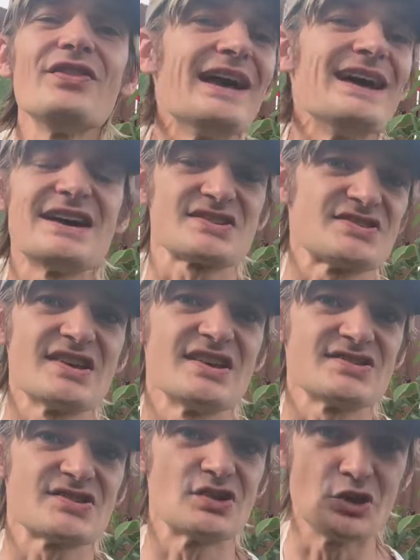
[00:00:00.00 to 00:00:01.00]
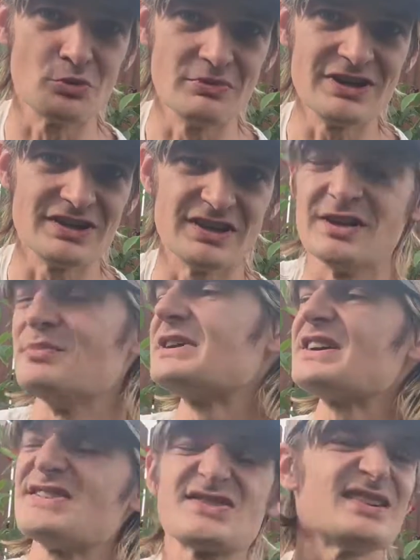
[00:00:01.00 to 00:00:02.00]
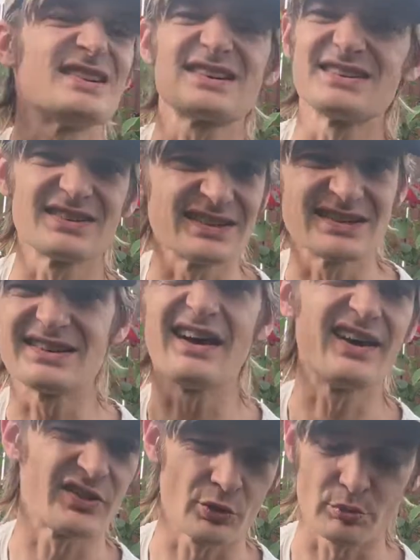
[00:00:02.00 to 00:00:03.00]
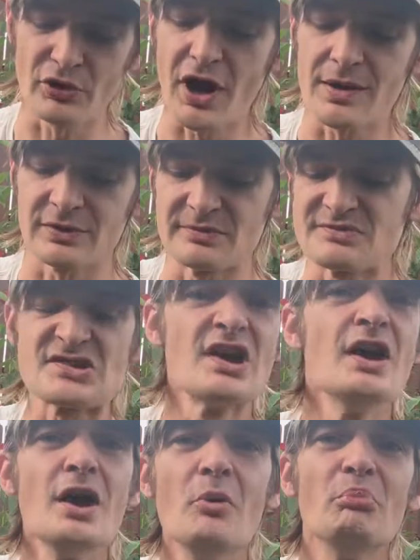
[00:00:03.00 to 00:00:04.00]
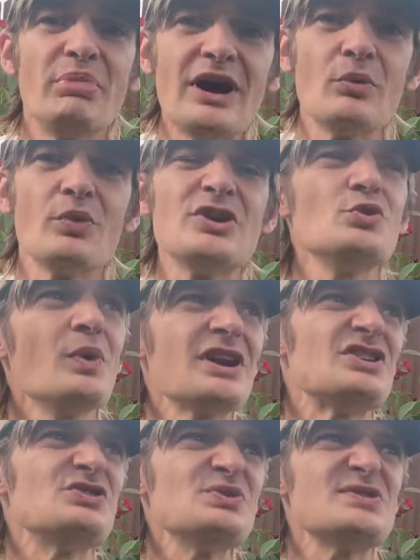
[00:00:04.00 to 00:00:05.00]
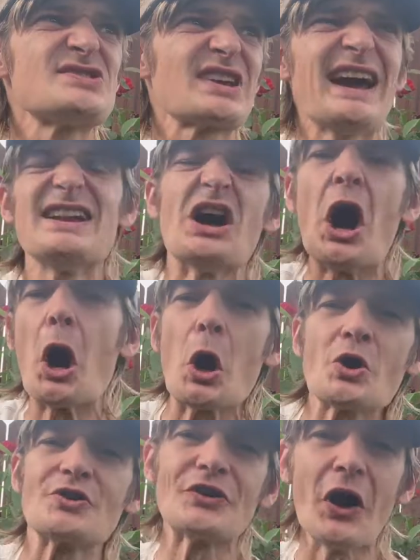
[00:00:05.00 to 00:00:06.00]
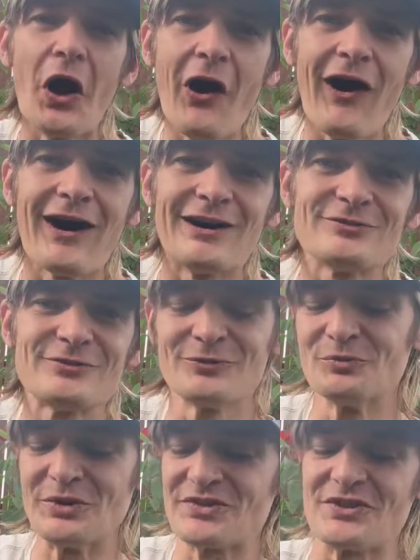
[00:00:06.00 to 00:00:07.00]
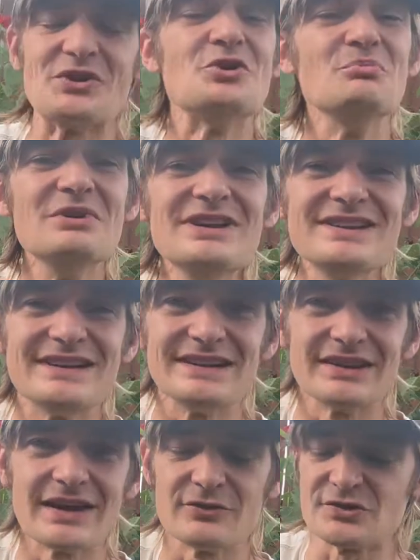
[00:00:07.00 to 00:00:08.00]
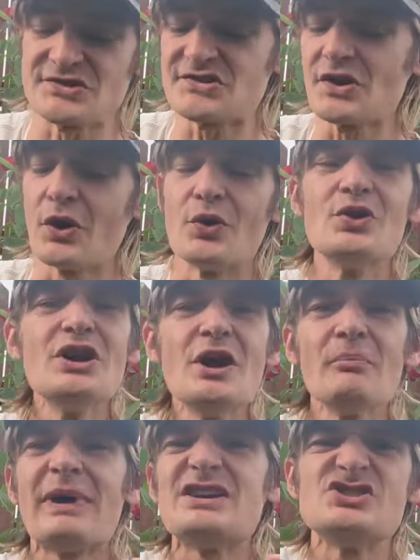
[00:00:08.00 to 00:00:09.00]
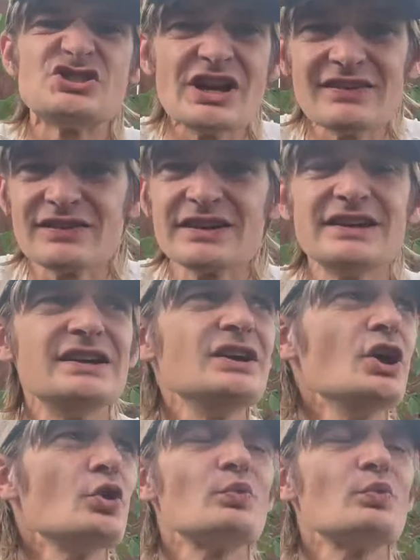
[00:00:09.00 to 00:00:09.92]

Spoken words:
that excess humidity because then it can lead to other problems. But what you want to do is kind of harden off with the humidity levels. So by gently